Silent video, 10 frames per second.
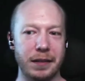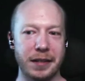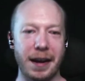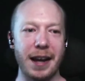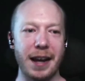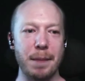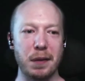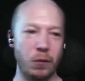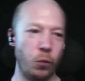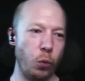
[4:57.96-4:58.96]

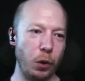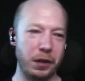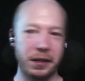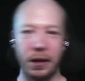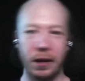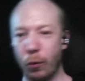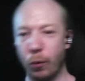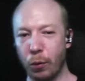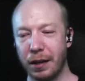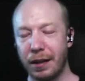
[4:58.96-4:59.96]
types would
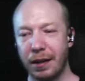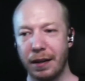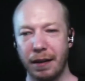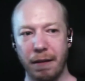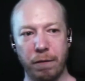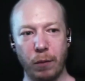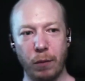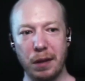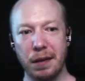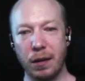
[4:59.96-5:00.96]
go if we
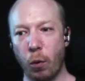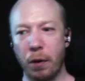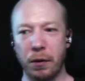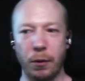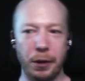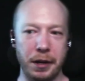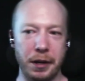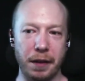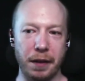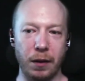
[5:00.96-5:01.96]
set one or
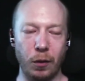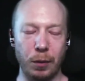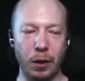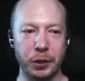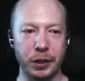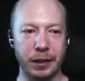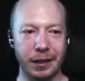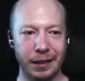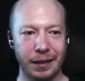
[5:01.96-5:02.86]
another global option.